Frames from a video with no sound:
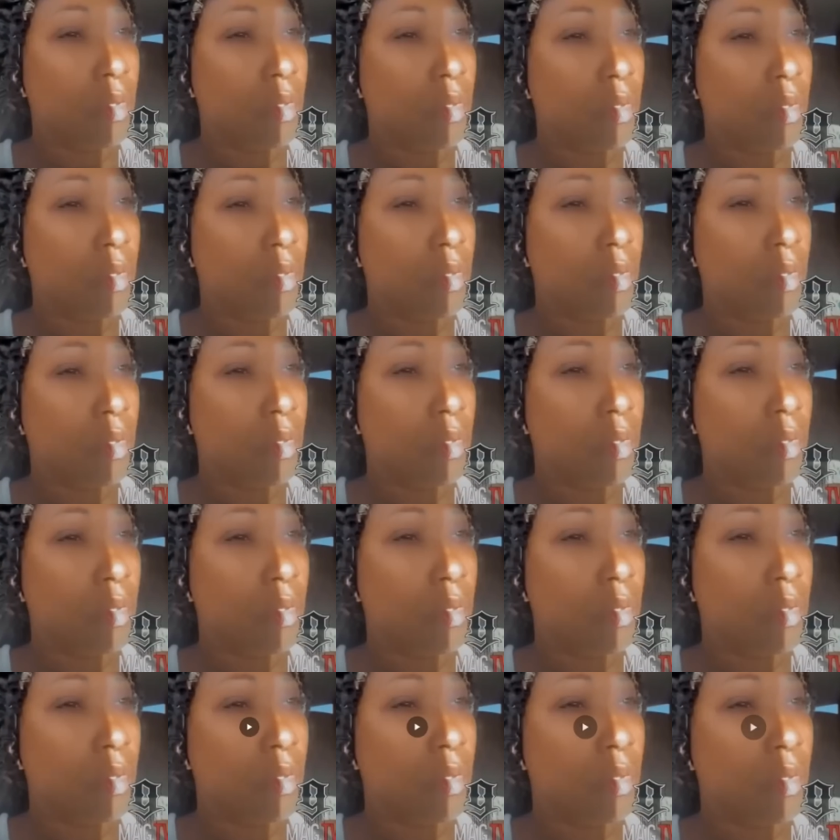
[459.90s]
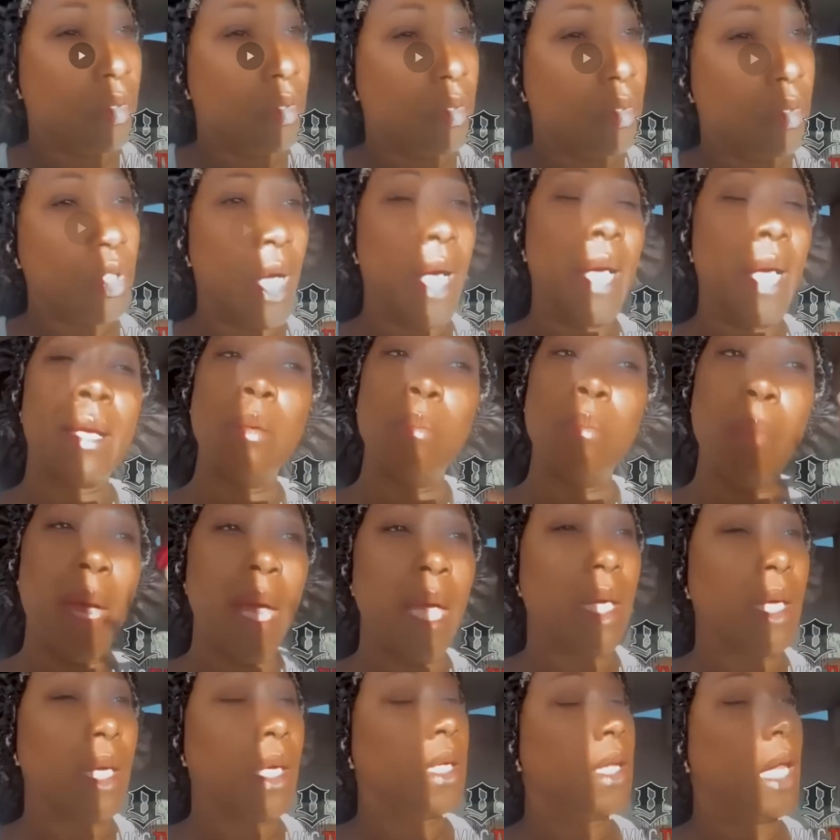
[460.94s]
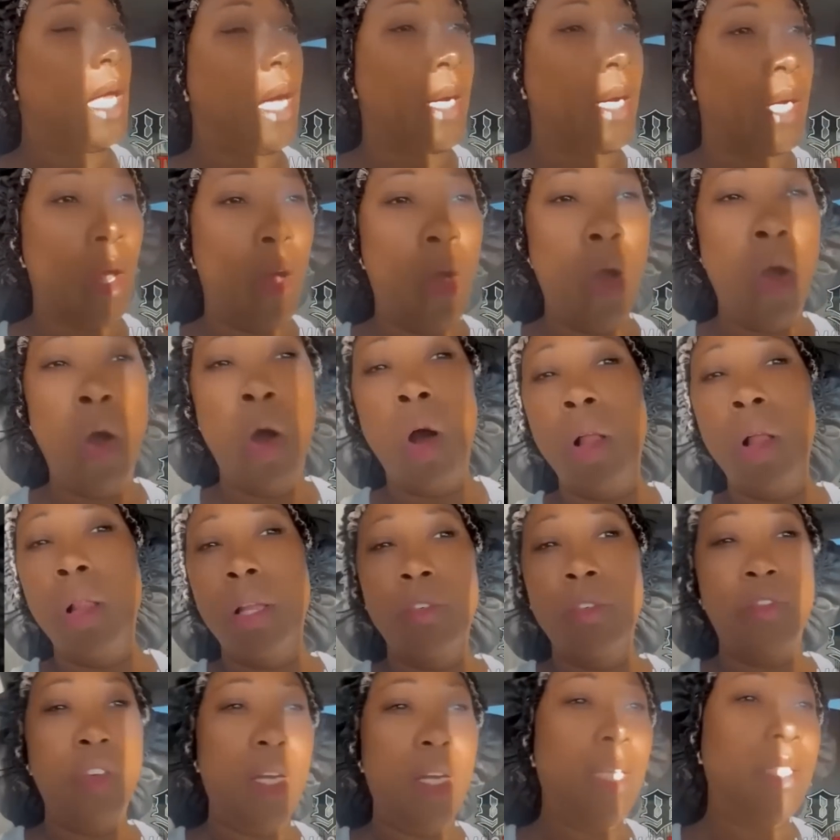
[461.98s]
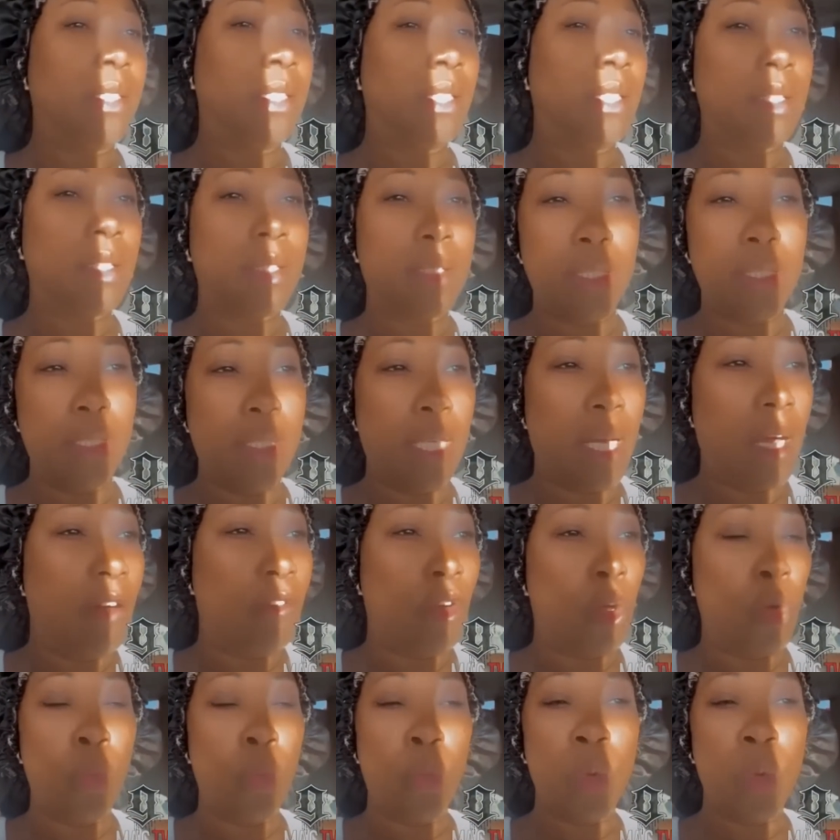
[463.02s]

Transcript: ain't wrong on. Don't try to make it like all of us is the devil.